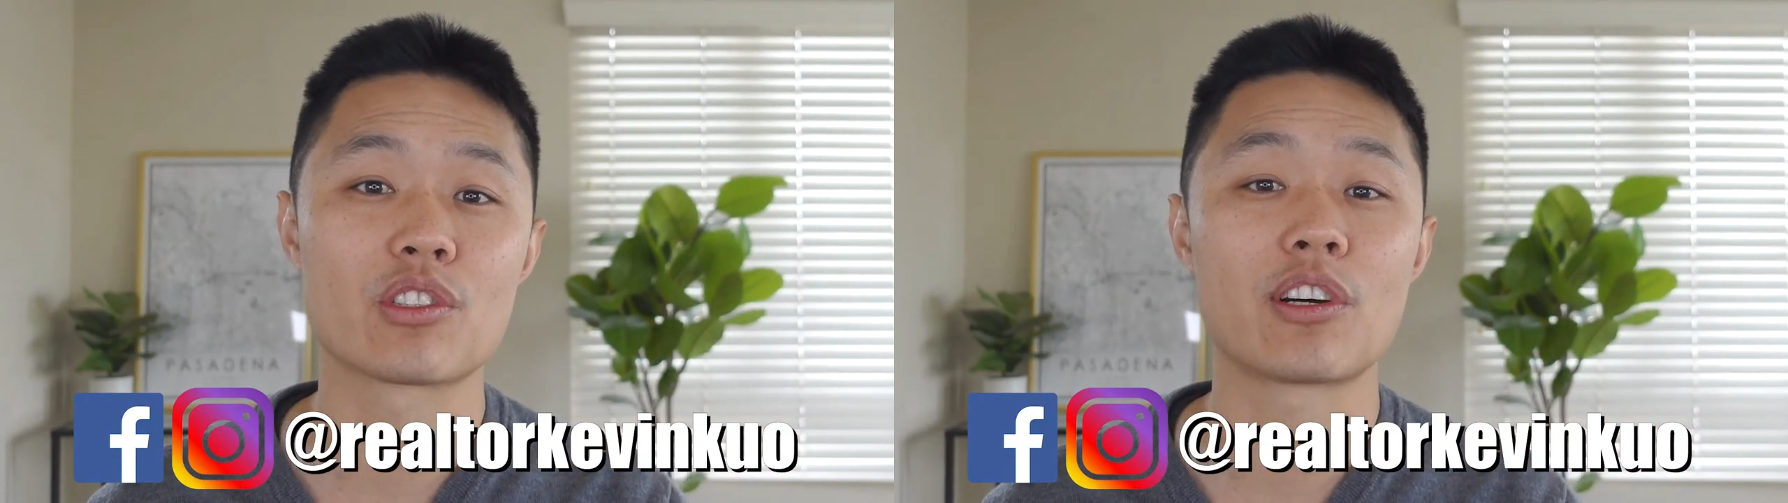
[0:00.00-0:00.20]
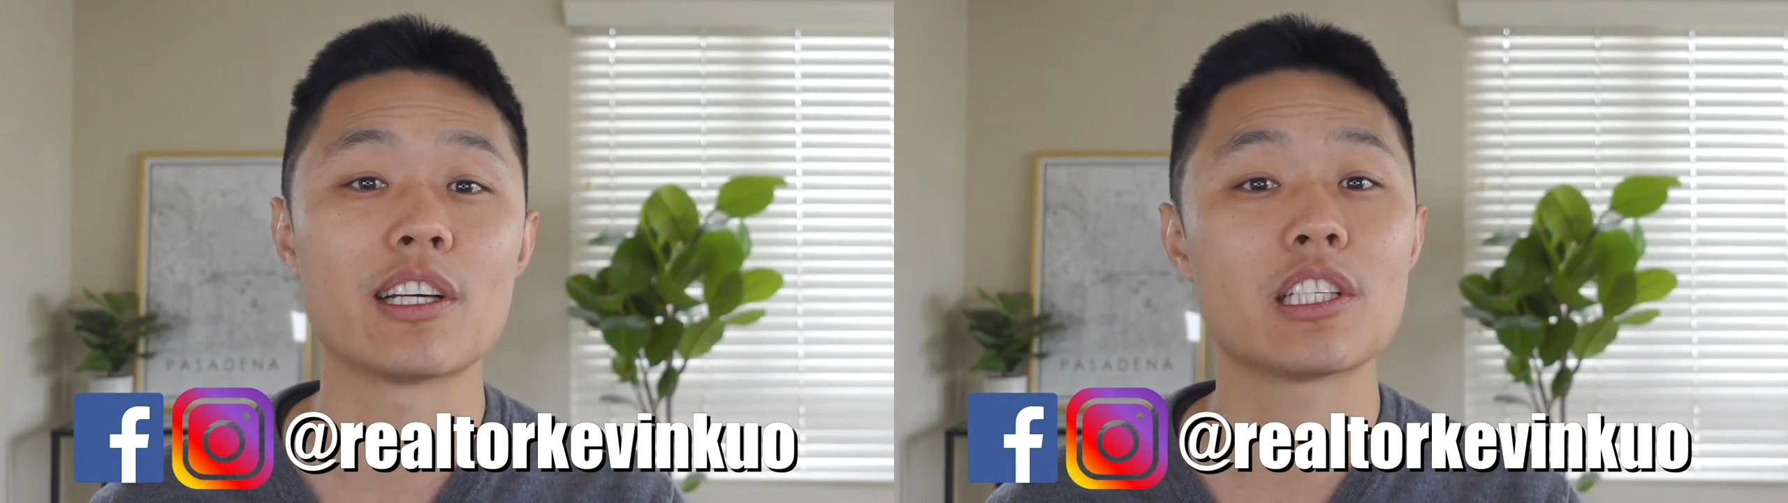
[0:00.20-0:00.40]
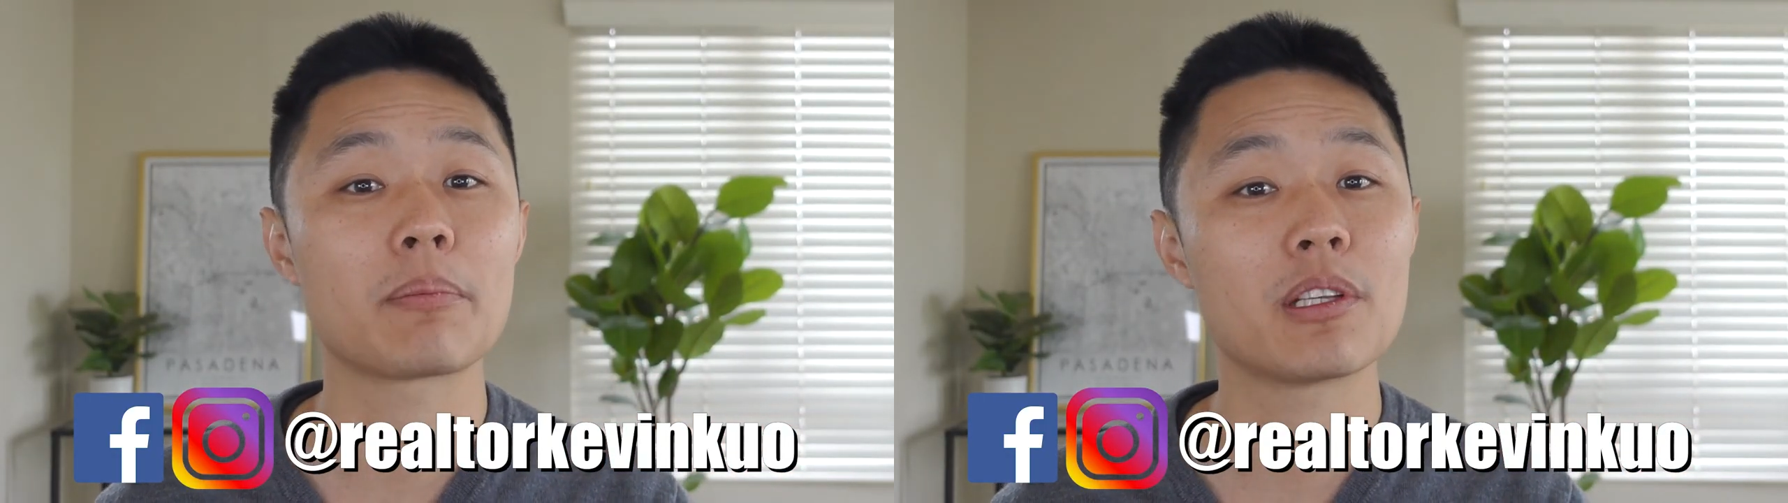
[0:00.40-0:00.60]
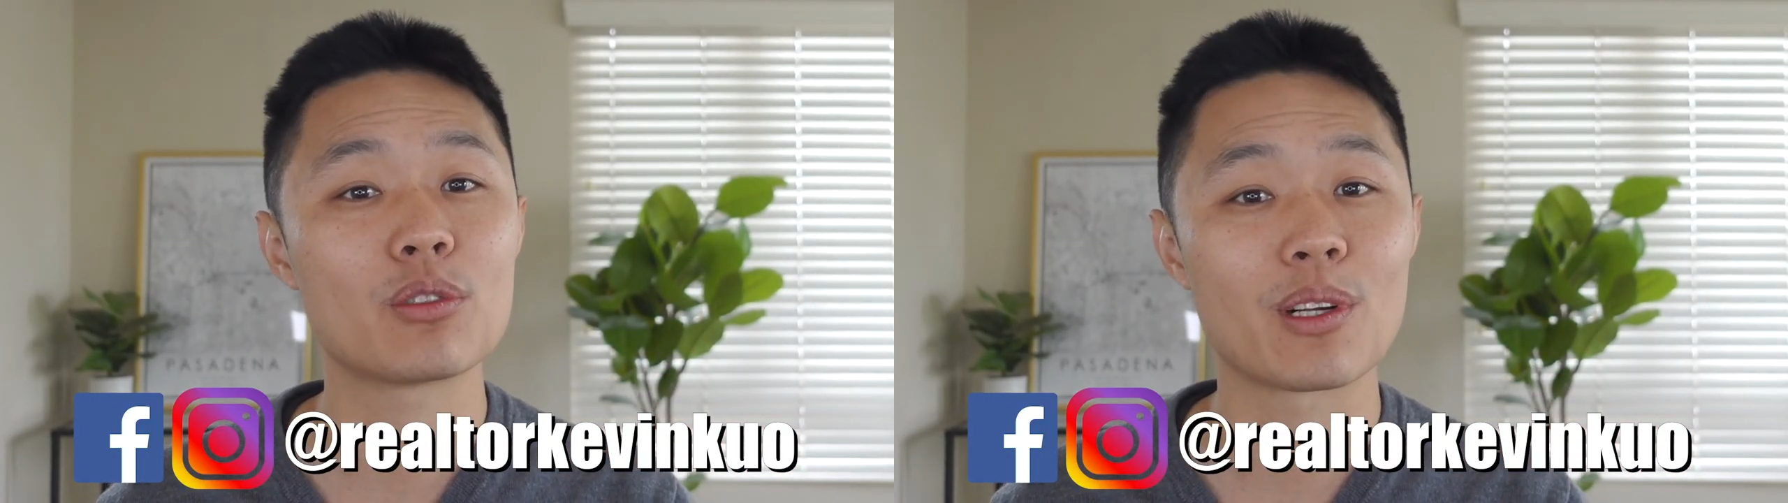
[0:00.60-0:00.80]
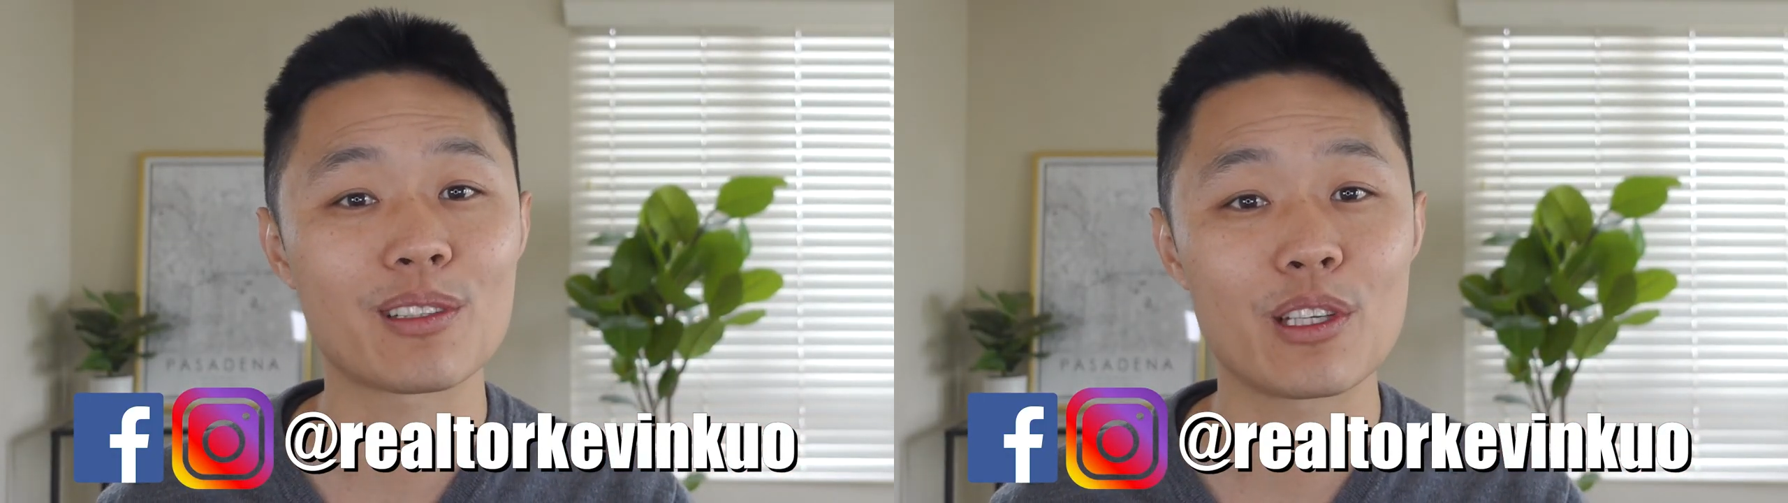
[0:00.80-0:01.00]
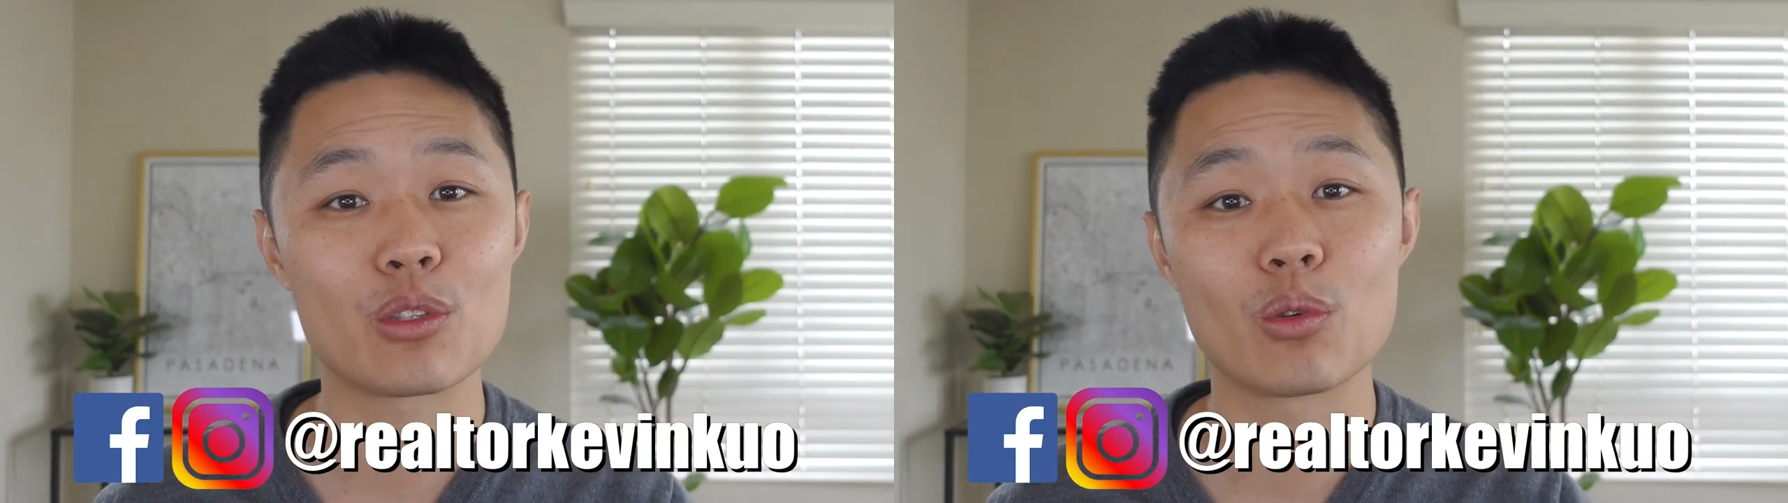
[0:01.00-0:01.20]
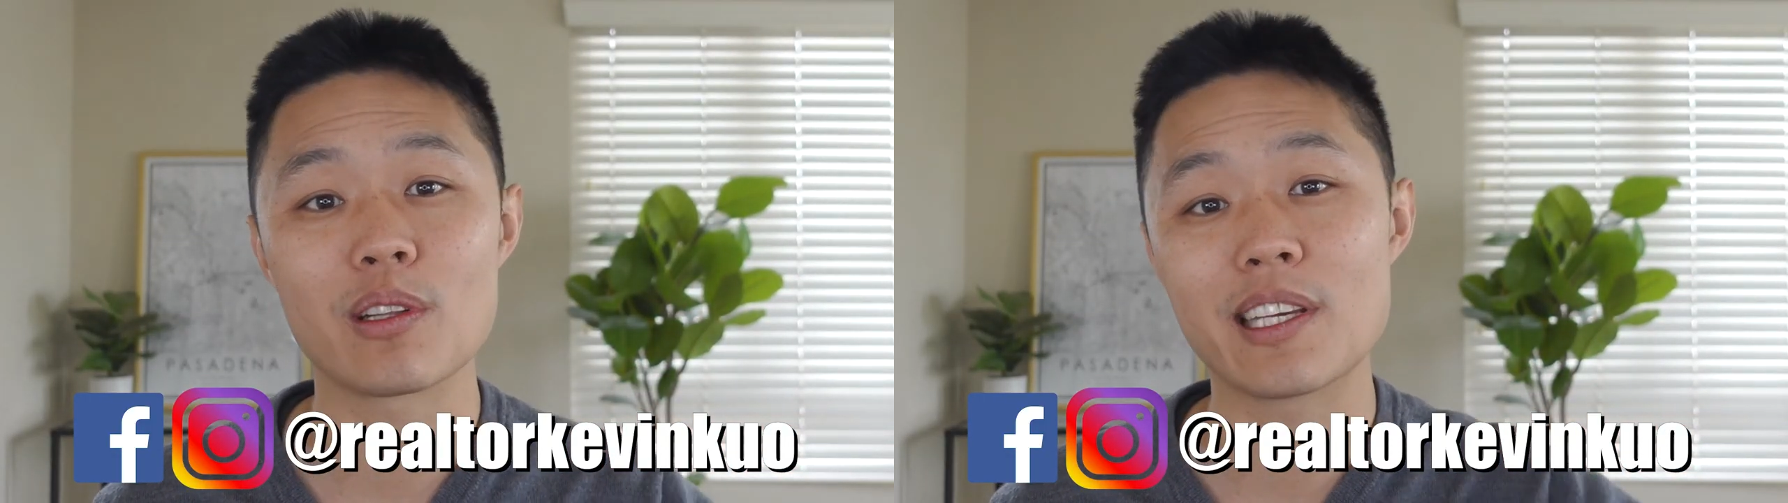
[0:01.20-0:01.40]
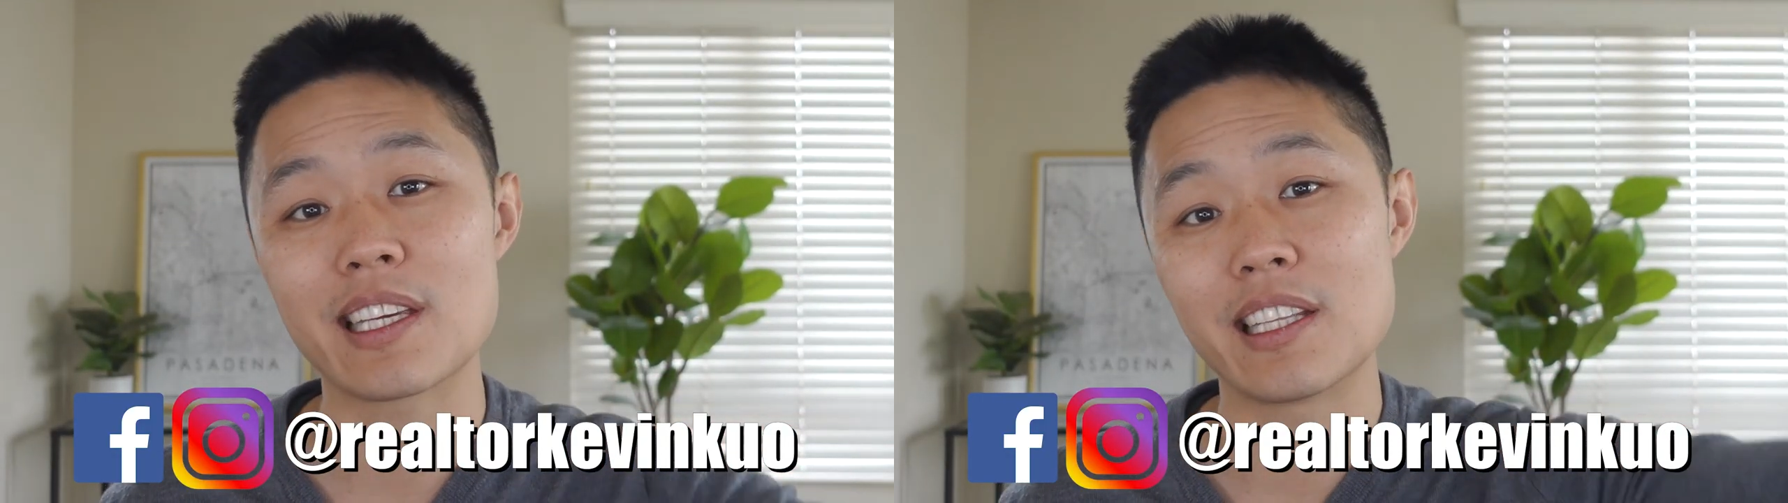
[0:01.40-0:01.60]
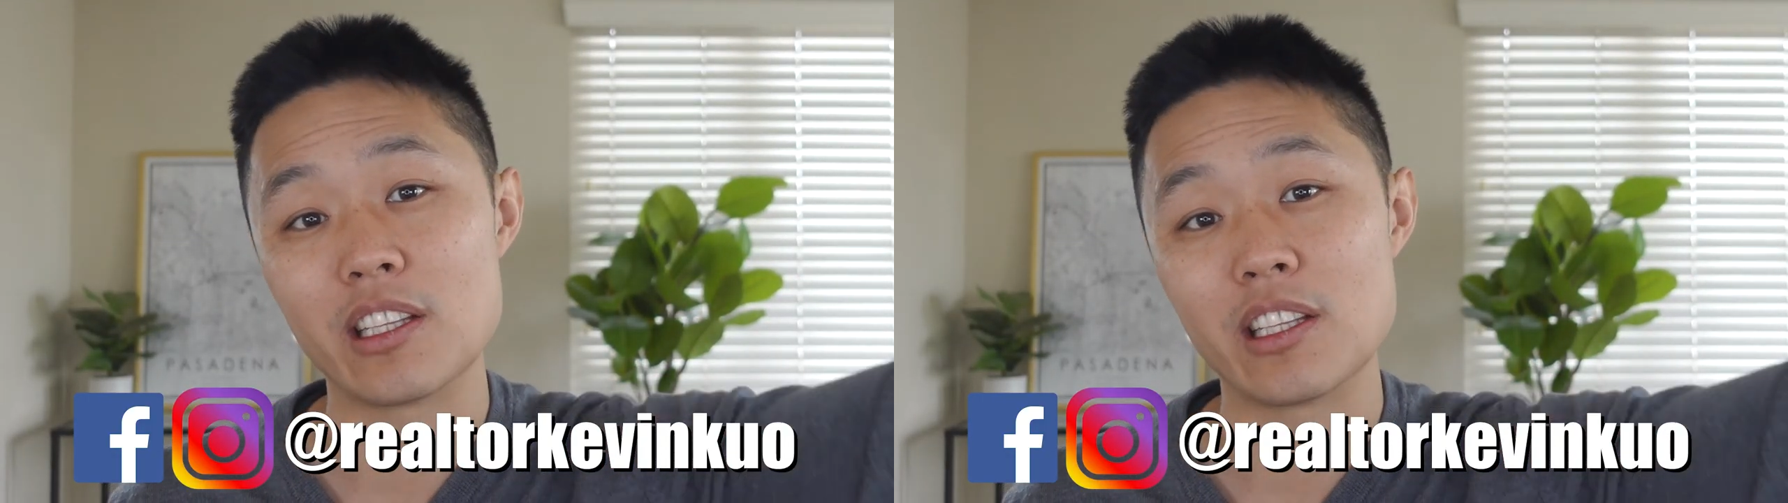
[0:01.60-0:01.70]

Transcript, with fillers: contact me directly through the link in the